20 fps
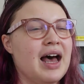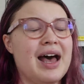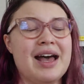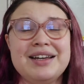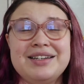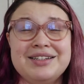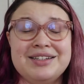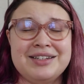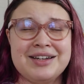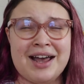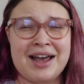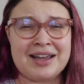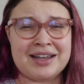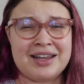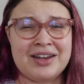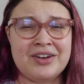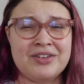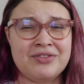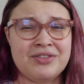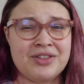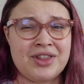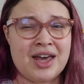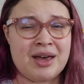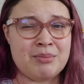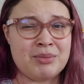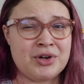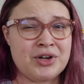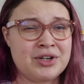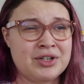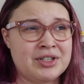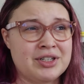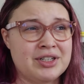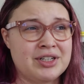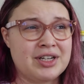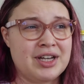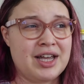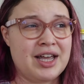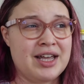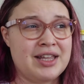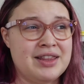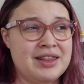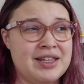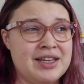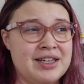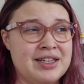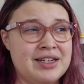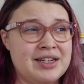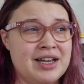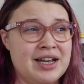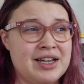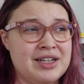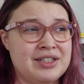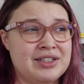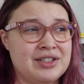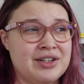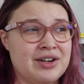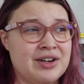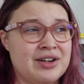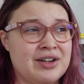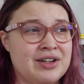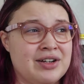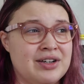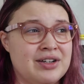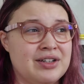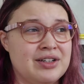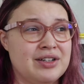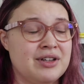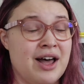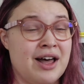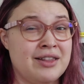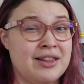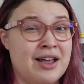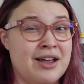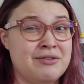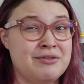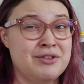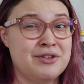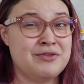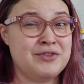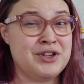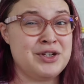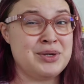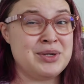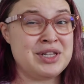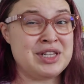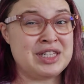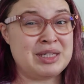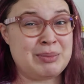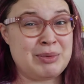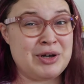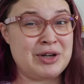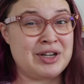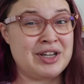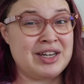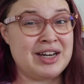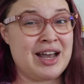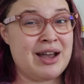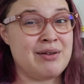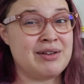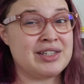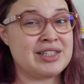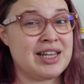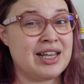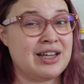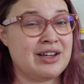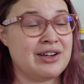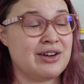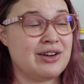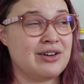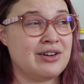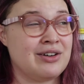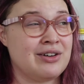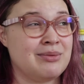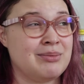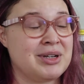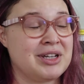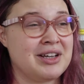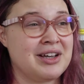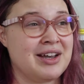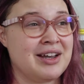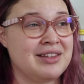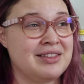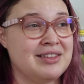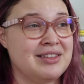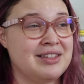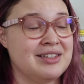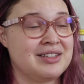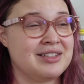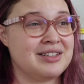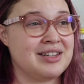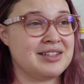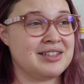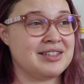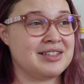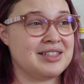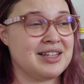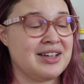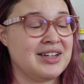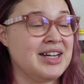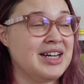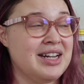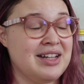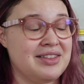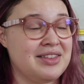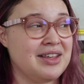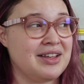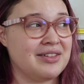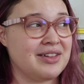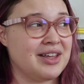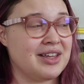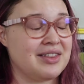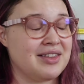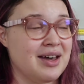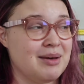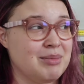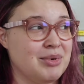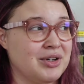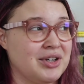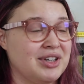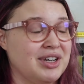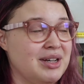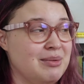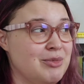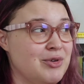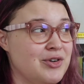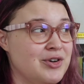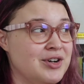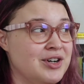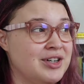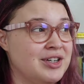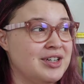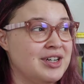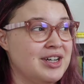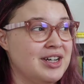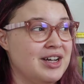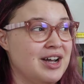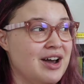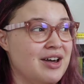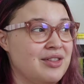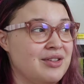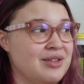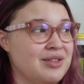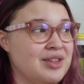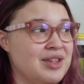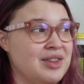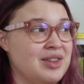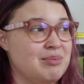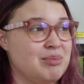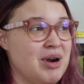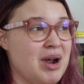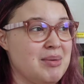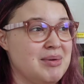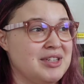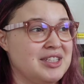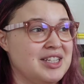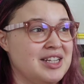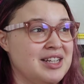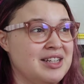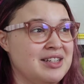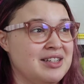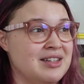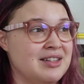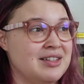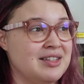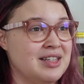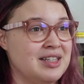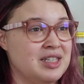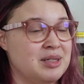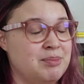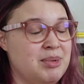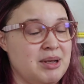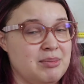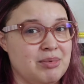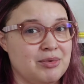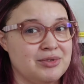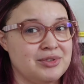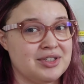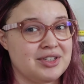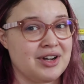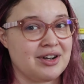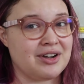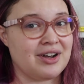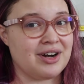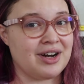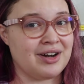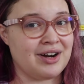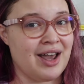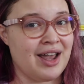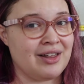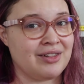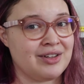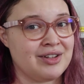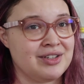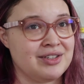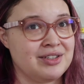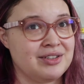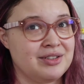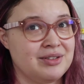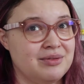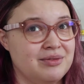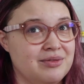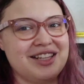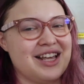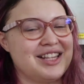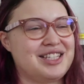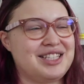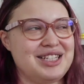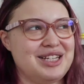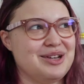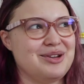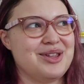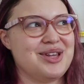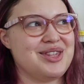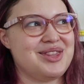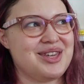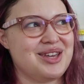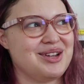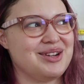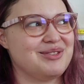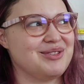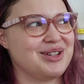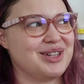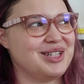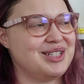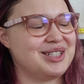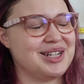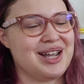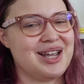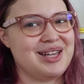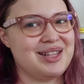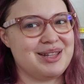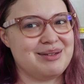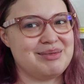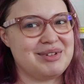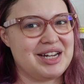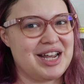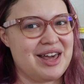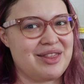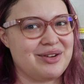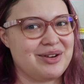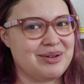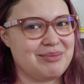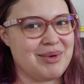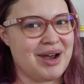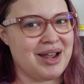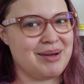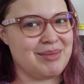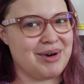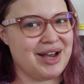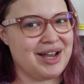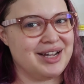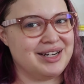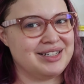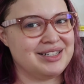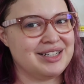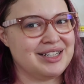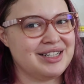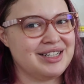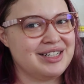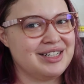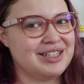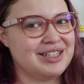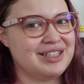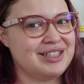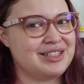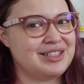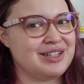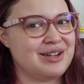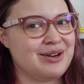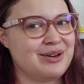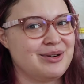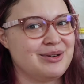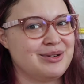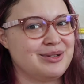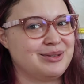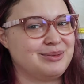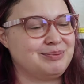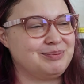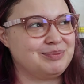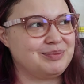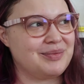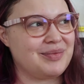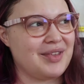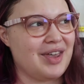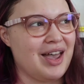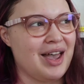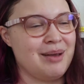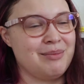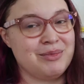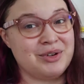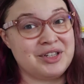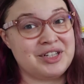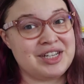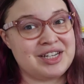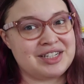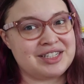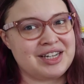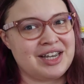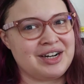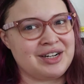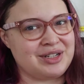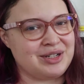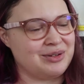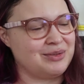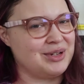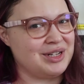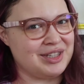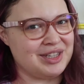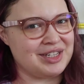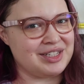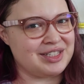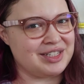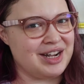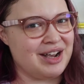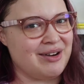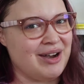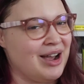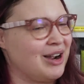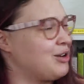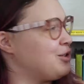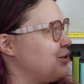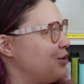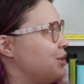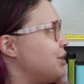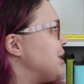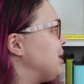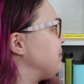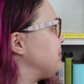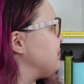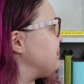I did not care for that book, and then I saw Lala review this book, and I was like, oh my god, this doesn't sound anything like that book anymore, other than the premise is it's people stuck on an island. That's the only thing really tying them together in my mind. So I'm really excited to read this now, actually.